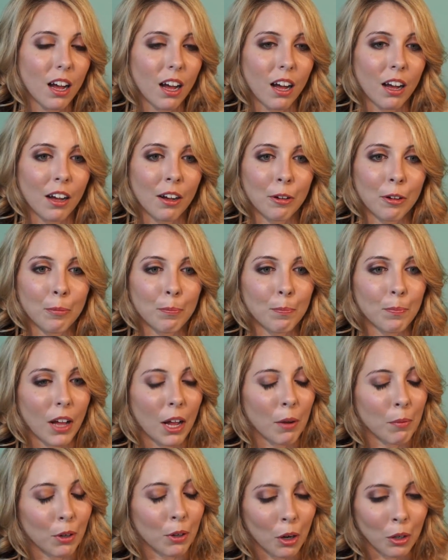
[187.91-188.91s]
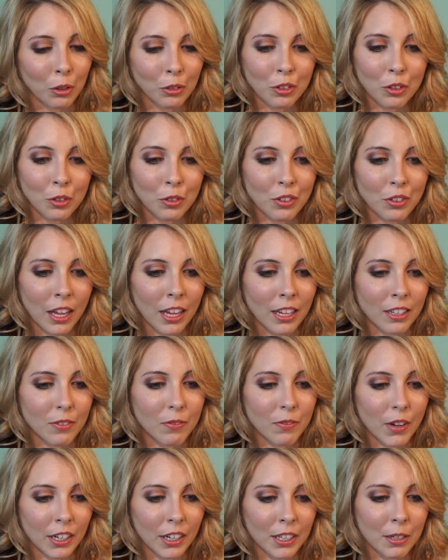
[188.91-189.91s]
I would also say
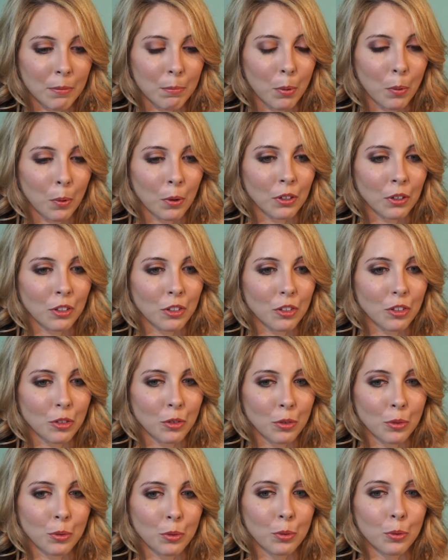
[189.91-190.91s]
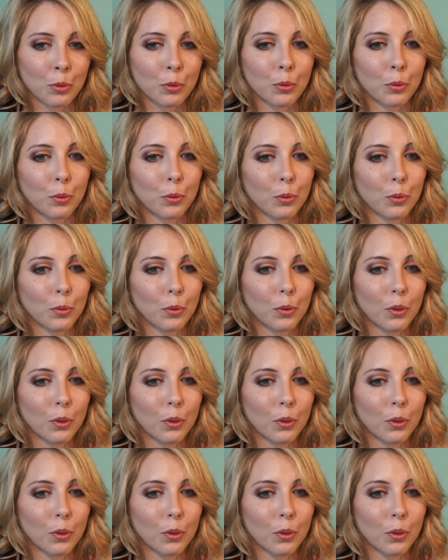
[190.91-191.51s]
it's very important to